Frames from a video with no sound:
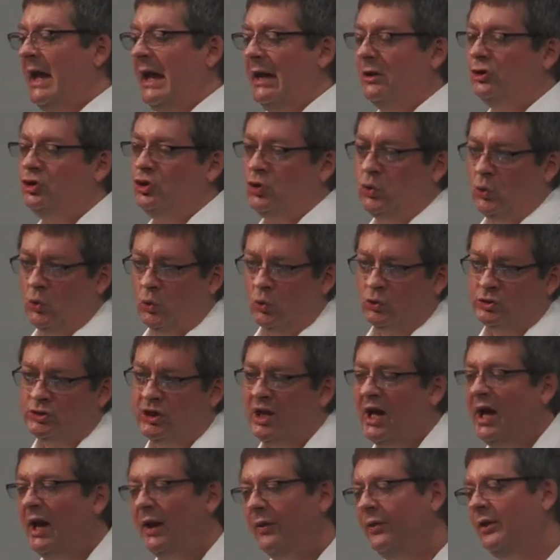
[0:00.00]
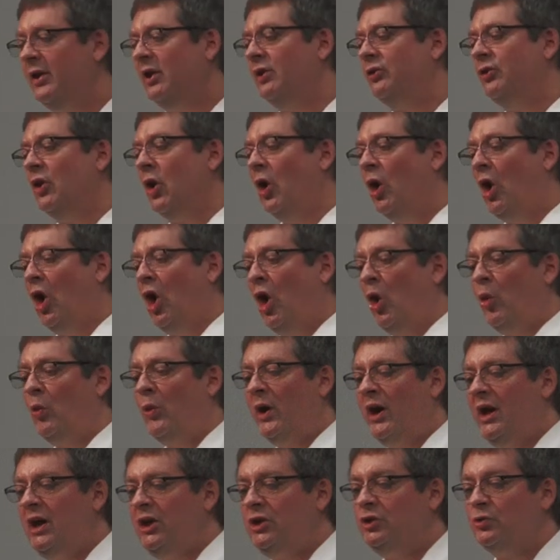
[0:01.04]
And tools like this
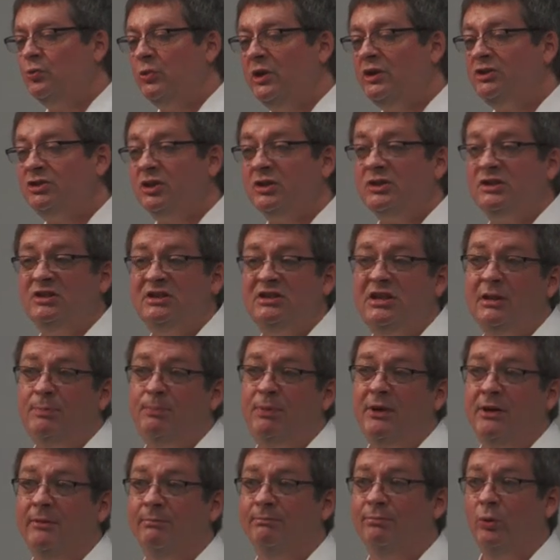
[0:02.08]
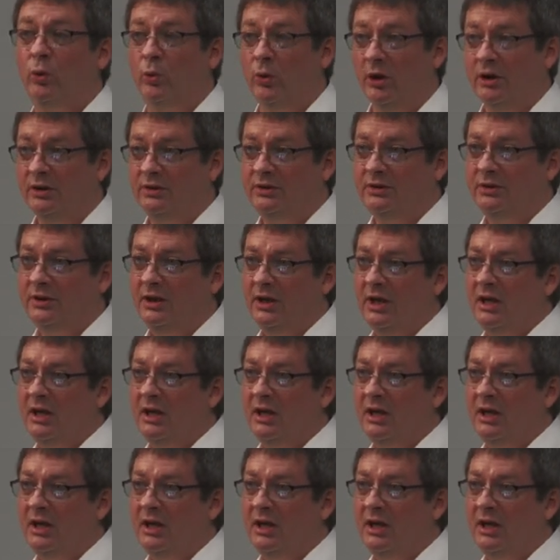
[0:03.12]
always reach a tipping point